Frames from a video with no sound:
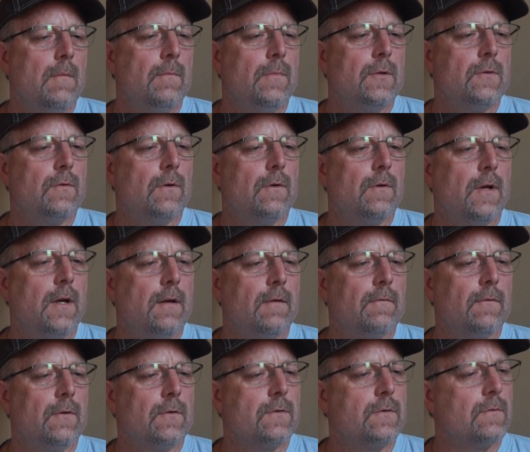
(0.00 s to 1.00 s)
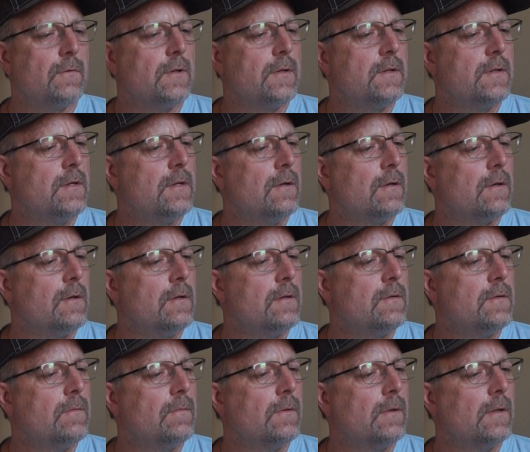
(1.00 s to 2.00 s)
Padron Anniversary
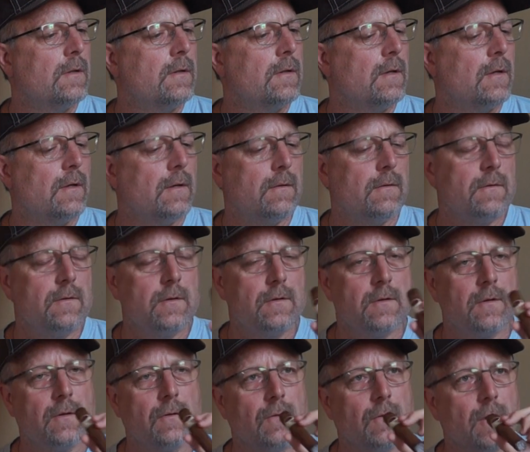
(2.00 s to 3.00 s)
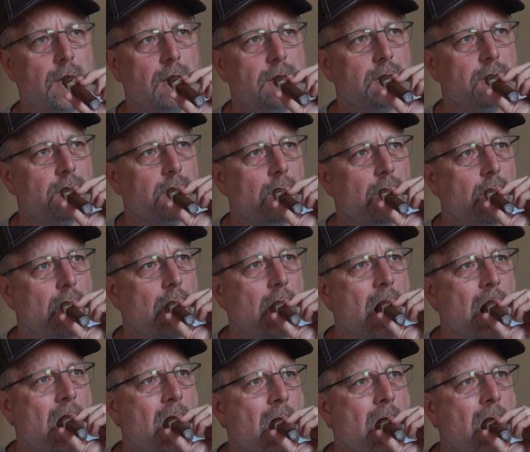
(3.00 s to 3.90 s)
Series, but just a great cigar.